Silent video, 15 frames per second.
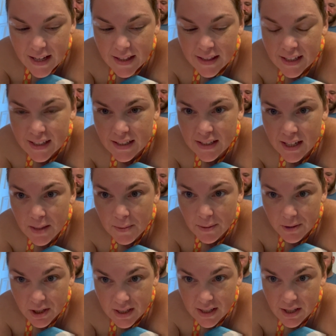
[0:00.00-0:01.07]
the edema,
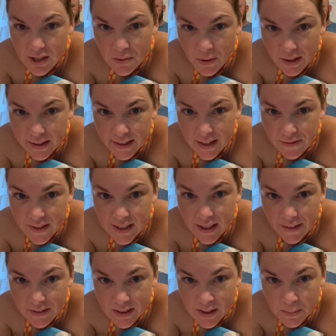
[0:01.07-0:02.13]
which is the swelling, if it's
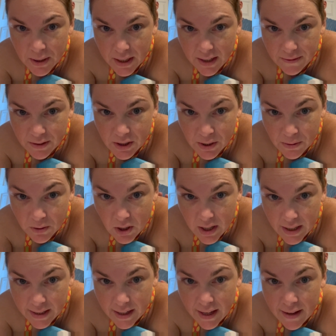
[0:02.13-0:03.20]
left in the body for too
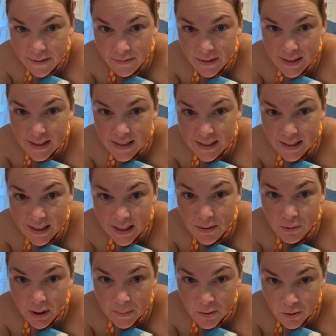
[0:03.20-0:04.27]
long, if it doesn't get
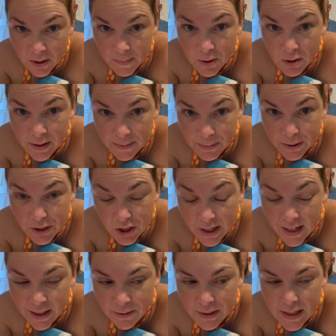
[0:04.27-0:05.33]
reabsorbed or pushed
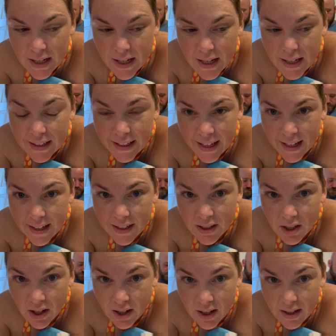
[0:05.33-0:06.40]
out, can
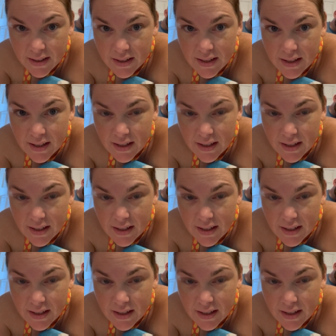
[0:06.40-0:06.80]
cause,